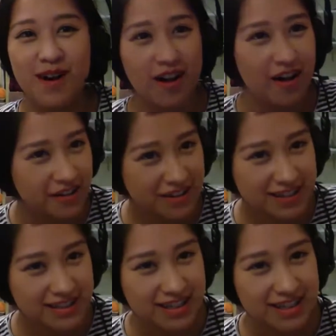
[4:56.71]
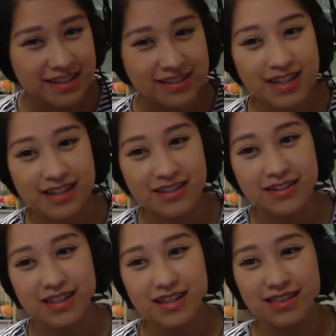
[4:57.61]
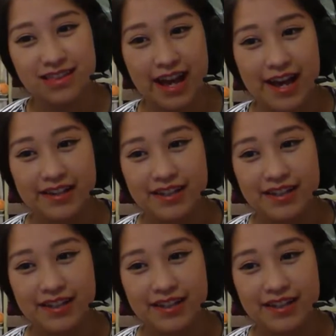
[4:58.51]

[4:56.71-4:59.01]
all these things, and you think that